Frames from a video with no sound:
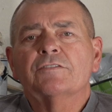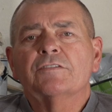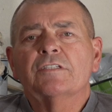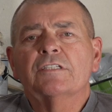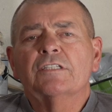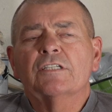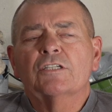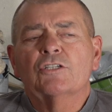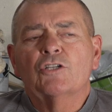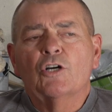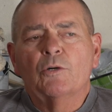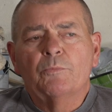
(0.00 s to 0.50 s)
thing to
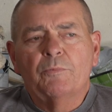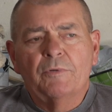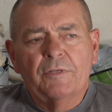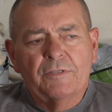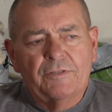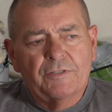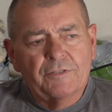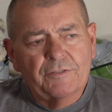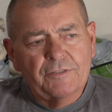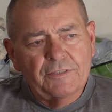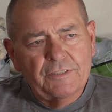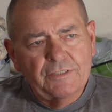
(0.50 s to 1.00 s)
cope with
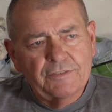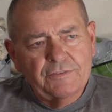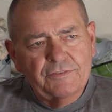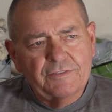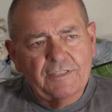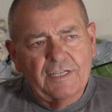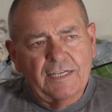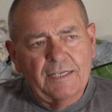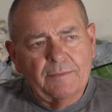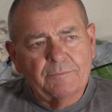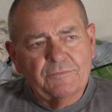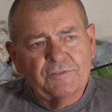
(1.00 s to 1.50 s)
during these
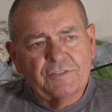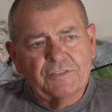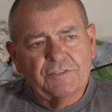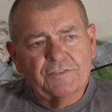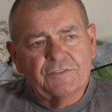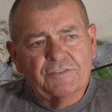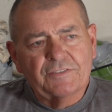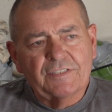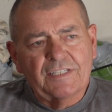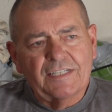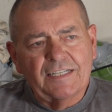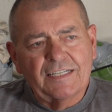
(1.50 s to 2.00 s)
times
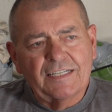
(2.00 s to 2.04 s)
is